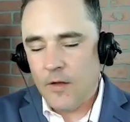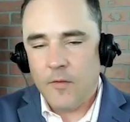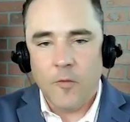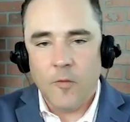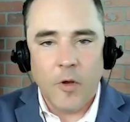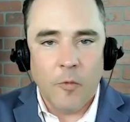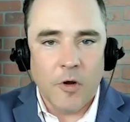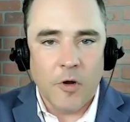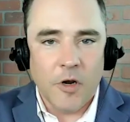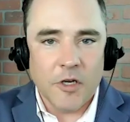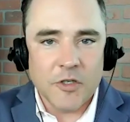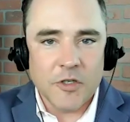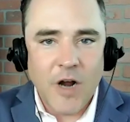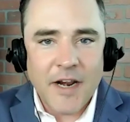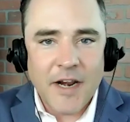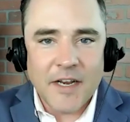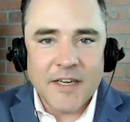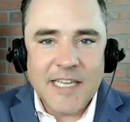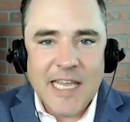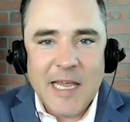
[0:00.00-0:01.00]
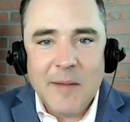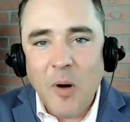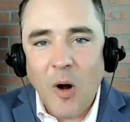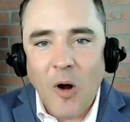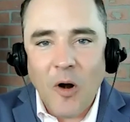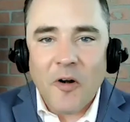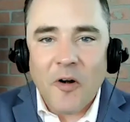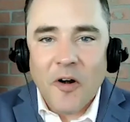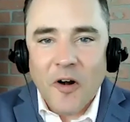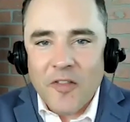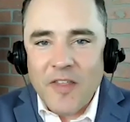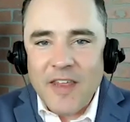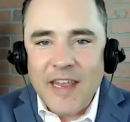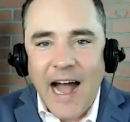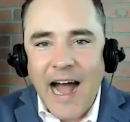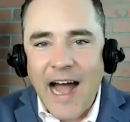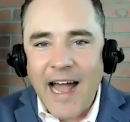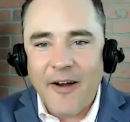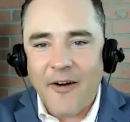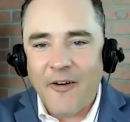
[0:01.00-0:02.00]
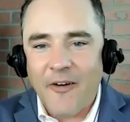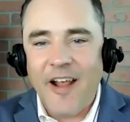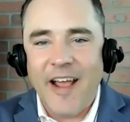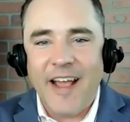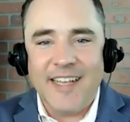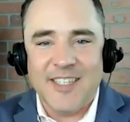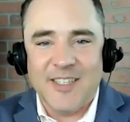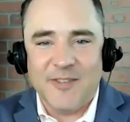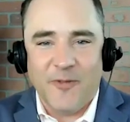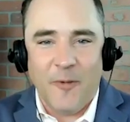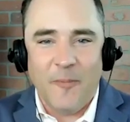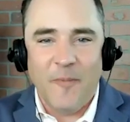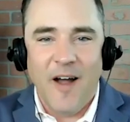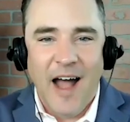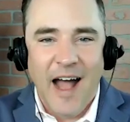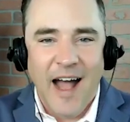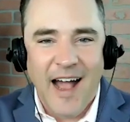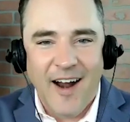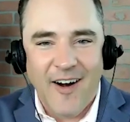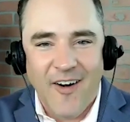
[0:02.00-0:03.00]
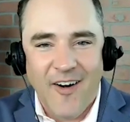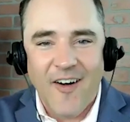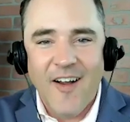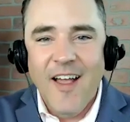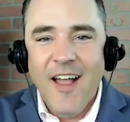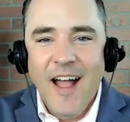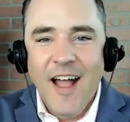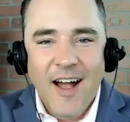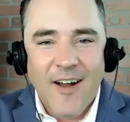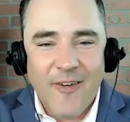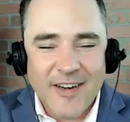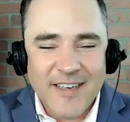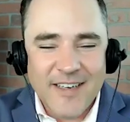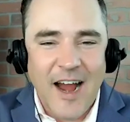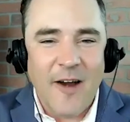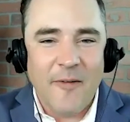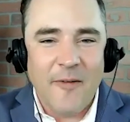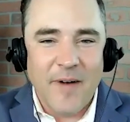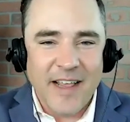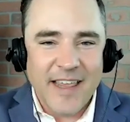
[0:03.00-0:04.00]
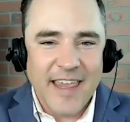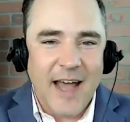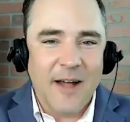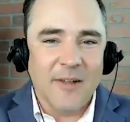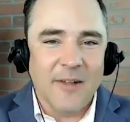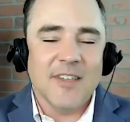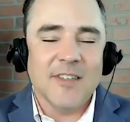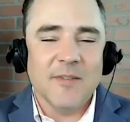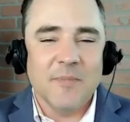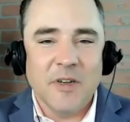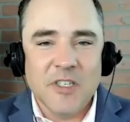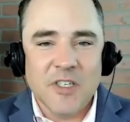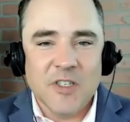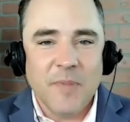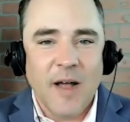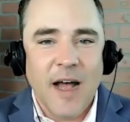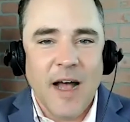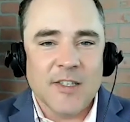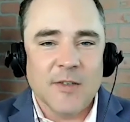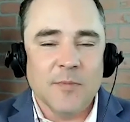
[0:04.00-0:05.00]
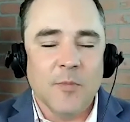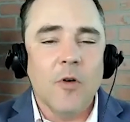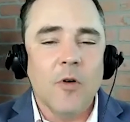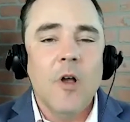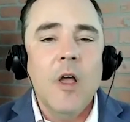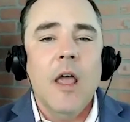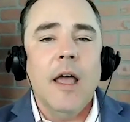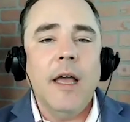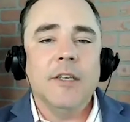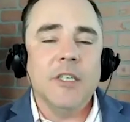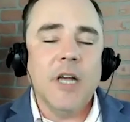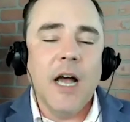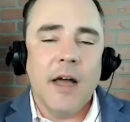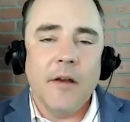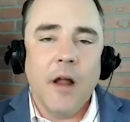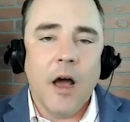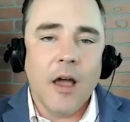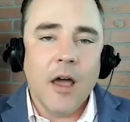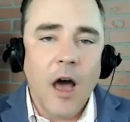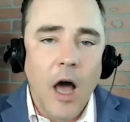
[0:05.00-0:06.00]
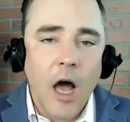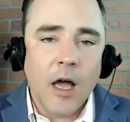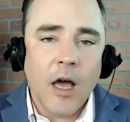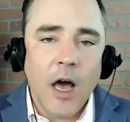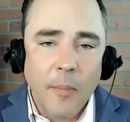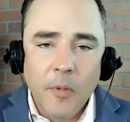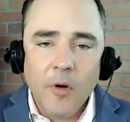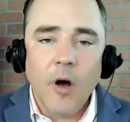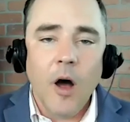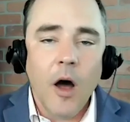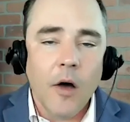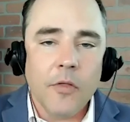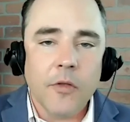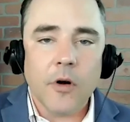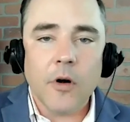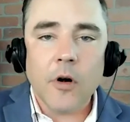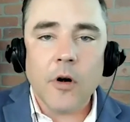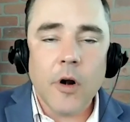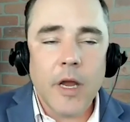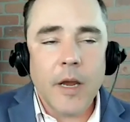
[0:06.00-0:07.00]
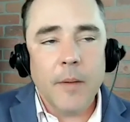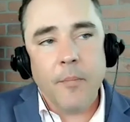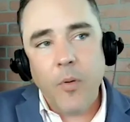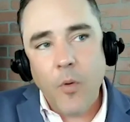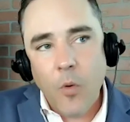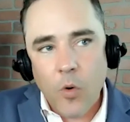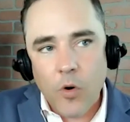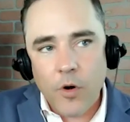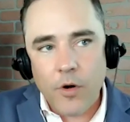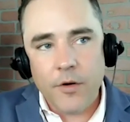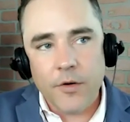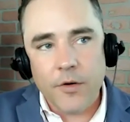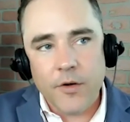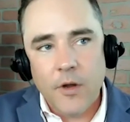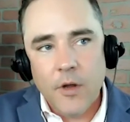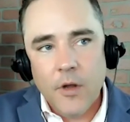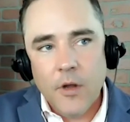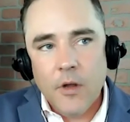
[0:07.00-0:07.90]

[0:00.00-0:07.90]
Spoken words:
We want to try to departner the IRS from our retirement accounts as much as possible. And John, a couple other important